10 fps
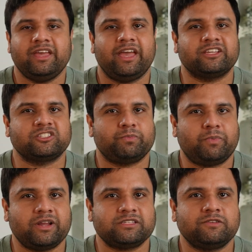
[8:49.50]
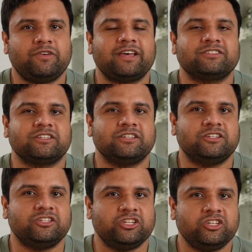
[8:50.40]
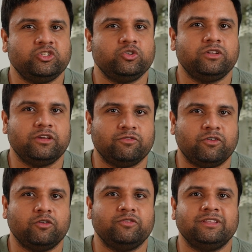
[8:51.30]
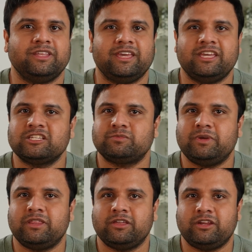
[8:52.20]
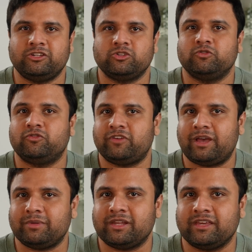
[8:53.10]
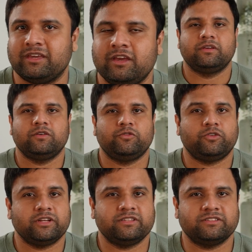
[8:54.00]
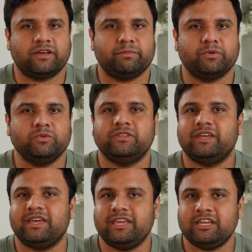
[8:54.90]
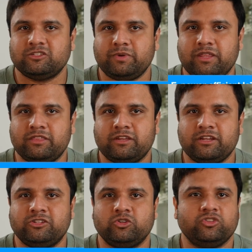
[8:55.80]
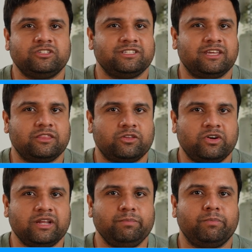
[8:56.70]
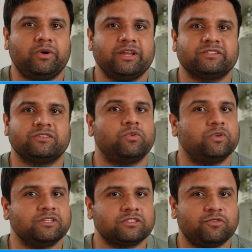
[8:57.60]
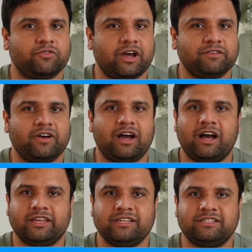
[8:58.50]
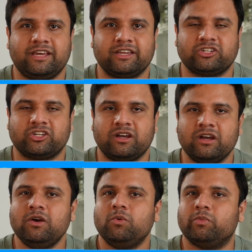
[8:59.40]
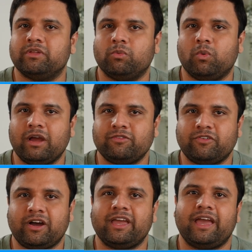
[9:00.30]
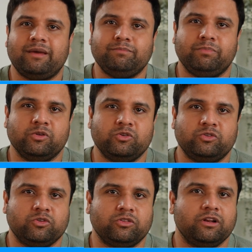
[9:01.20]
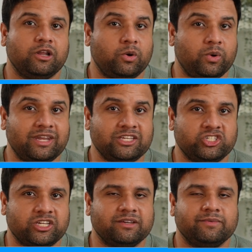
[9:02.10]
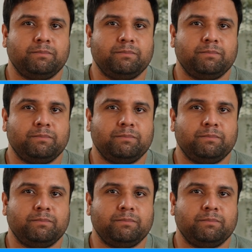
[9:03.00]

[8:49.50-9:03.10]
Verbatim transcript: Espressif has continued evolving the E S P thirty-two family. For example, the E S P thirty-two C three brings risk V architecture with Wi-Fi and Bluetooth low energy,